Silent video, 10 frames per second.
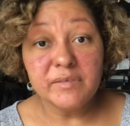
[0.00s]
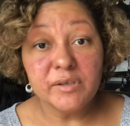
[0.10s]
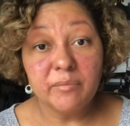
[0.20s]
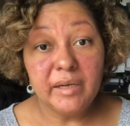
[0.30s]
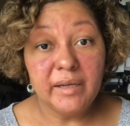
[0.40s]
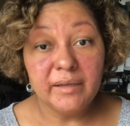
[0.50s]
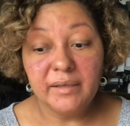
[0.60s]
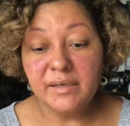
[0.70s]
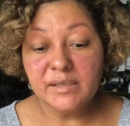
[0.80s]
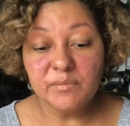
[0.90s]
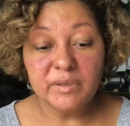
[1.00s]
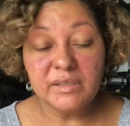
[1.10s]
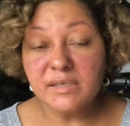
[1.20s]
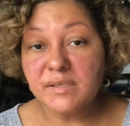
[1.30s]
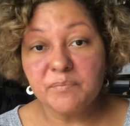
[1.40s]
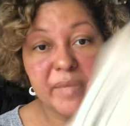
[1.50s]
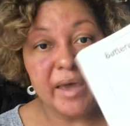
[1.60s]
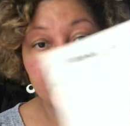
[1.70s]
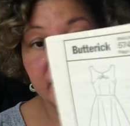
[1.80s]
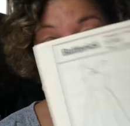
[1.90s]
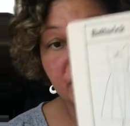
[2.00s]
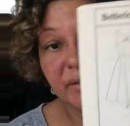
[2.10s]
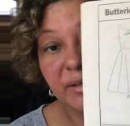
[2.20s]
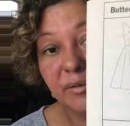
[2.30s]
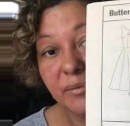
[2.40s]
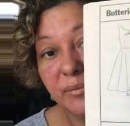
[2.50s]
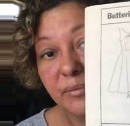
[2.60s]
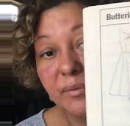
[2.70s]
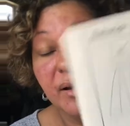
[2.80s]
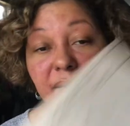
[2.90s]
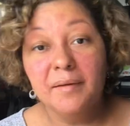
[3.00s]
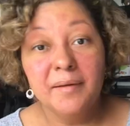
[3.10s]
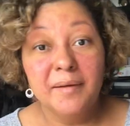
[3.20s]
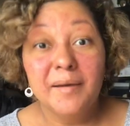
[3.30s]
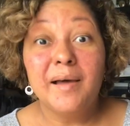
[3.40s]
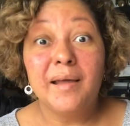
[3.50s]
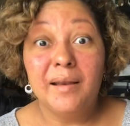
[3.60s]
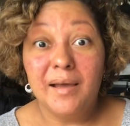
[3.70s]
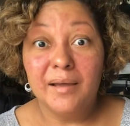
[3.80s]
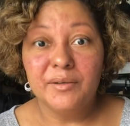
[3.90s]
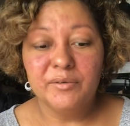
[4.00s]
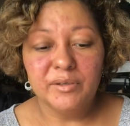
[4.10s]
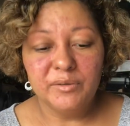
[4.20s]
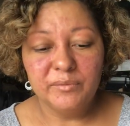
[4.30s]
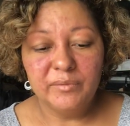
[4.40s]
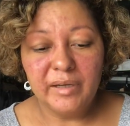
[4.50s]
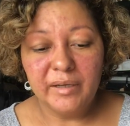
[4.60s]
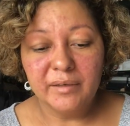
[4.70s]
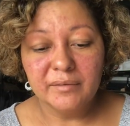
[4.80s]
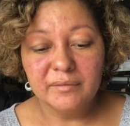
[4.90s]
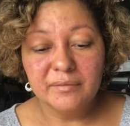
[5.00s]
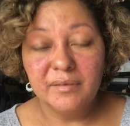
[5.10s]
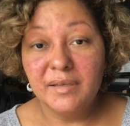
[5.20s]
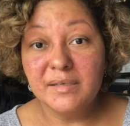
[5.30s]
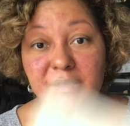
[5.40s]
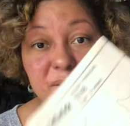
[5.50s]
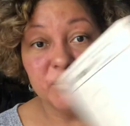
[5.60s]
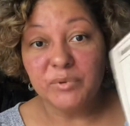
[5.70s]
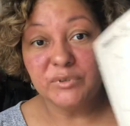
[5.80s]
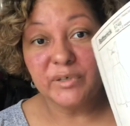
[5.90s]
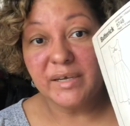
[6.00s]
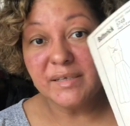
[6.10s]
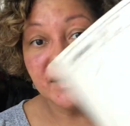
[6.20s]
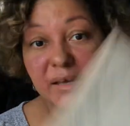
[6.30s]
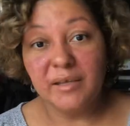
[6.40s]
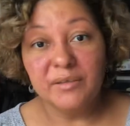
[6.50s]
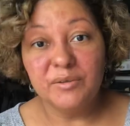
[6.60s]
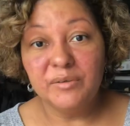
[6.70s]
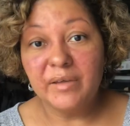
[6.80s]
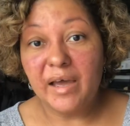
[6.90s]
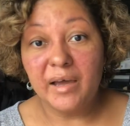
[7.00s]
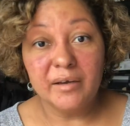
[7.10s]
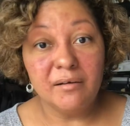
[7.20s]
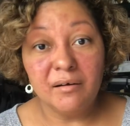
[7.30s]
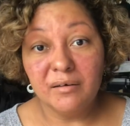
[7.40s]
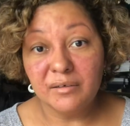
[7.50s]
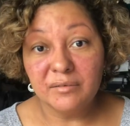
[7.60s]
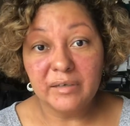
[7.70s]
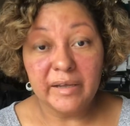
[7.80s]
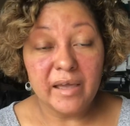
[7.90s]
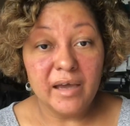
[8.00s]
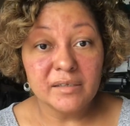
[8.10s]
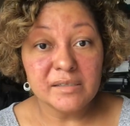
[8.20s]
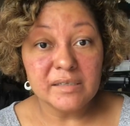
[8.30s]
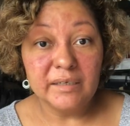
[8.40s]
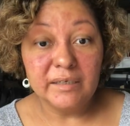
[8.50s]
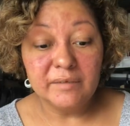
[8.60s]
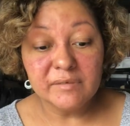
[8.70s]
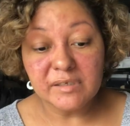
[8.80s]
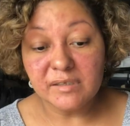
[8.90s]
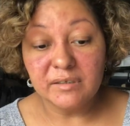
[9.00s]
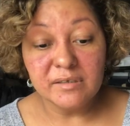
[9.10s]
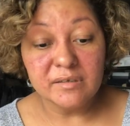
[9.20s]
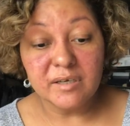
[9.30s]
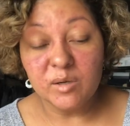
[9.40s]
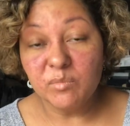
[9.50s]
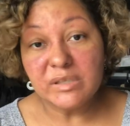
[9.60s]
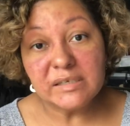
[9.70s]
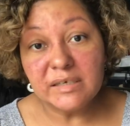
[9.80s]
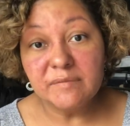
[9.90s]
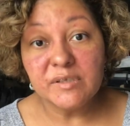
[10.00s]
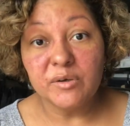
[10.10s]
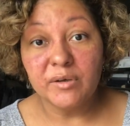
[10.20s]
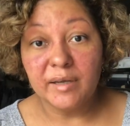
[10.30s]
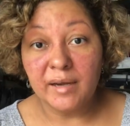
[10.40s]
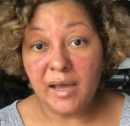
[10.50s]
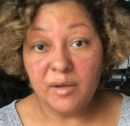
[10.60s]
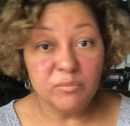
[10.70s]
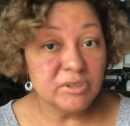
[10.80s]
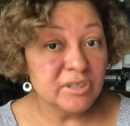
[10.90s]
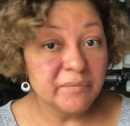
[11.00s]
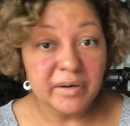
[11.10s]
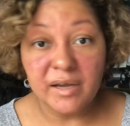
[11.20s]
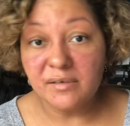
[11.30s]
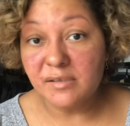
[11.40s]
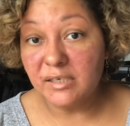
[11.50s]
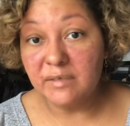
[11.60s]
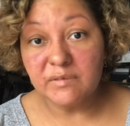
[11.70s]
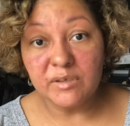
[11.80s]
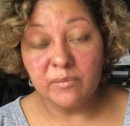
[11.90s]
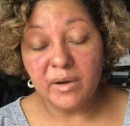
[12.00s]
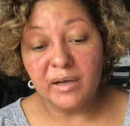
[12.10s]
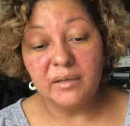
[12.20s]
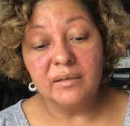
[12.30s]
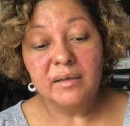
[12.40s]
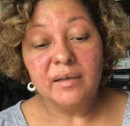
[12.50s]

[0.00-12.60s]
so many ideas. With this pattern, you can do a lot. You can do like this simple dress and add on, like add sleeves, because it doesn't come with sleeves, so you can add whichever kind of sleeves you want.